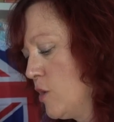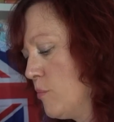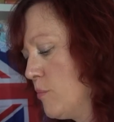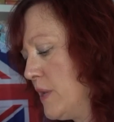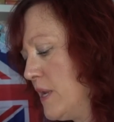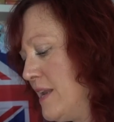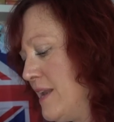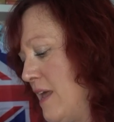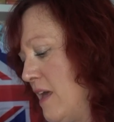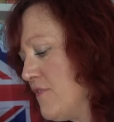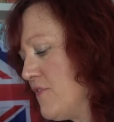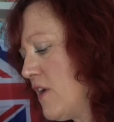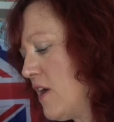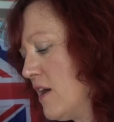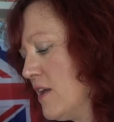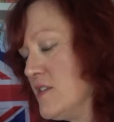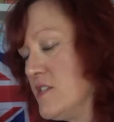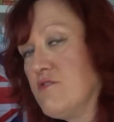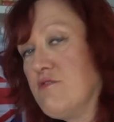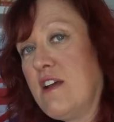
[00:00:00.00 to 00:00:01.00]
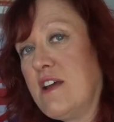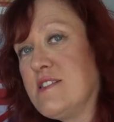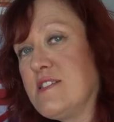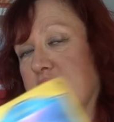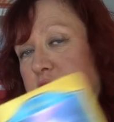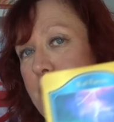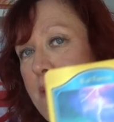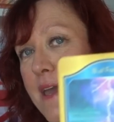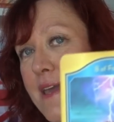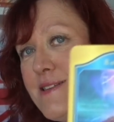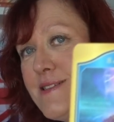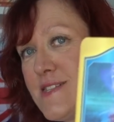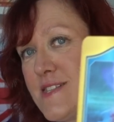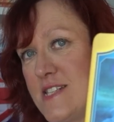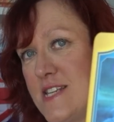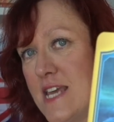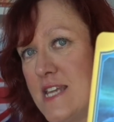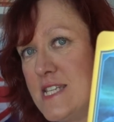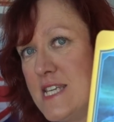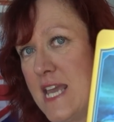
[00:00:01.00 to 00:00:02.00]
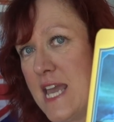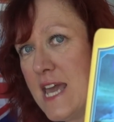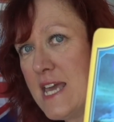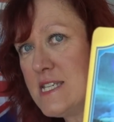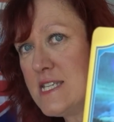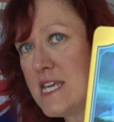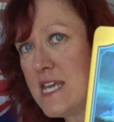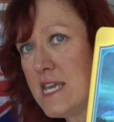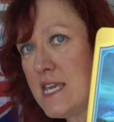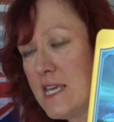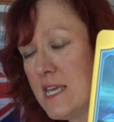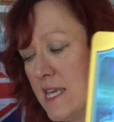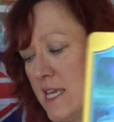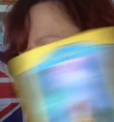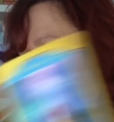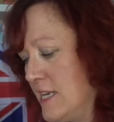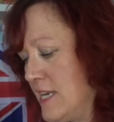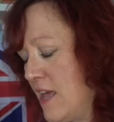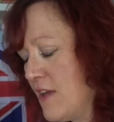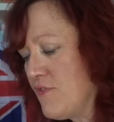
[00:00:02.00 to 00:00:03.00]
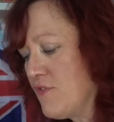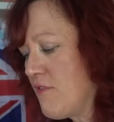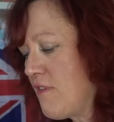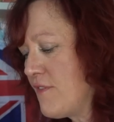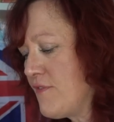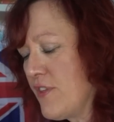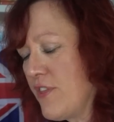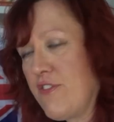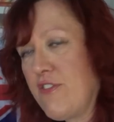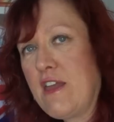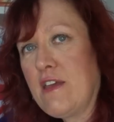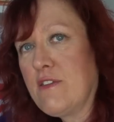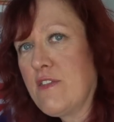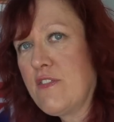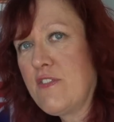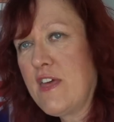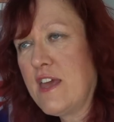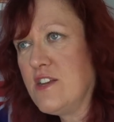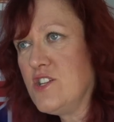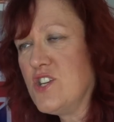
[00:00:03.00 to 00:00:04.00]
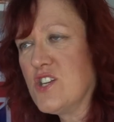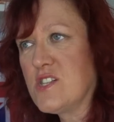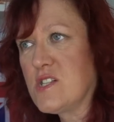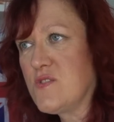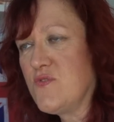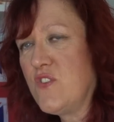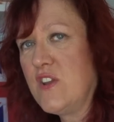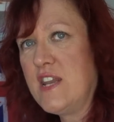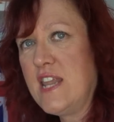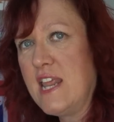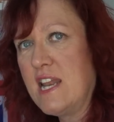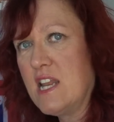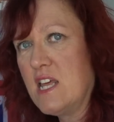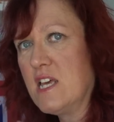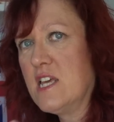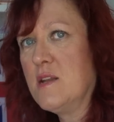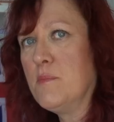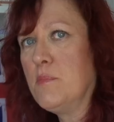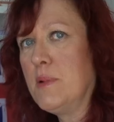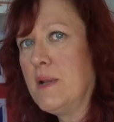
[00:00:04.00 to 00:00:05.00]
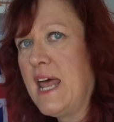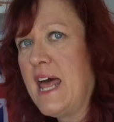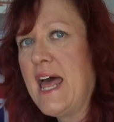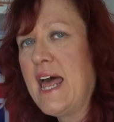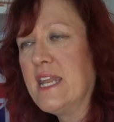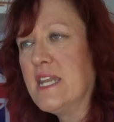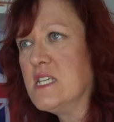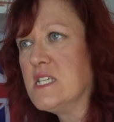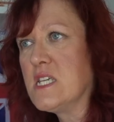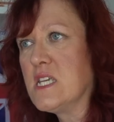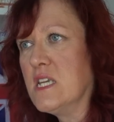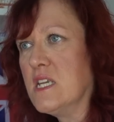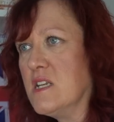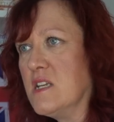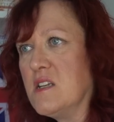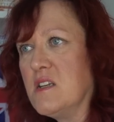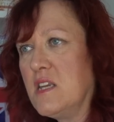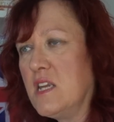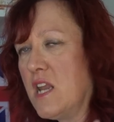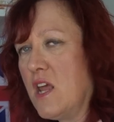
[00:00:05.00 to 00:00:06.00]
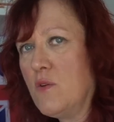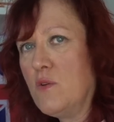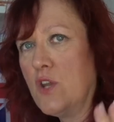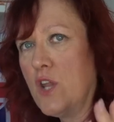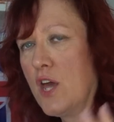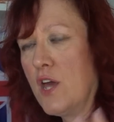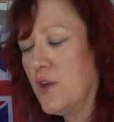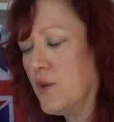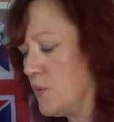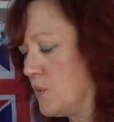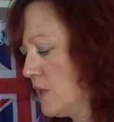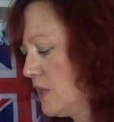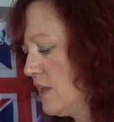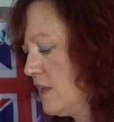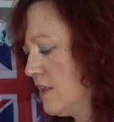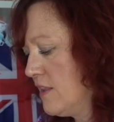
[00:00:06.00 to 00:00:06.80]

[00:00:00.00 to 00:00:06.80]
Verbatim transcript: But never underestimate steady Eddie. Never ever think that they're just vanilla and bland and, you know, no.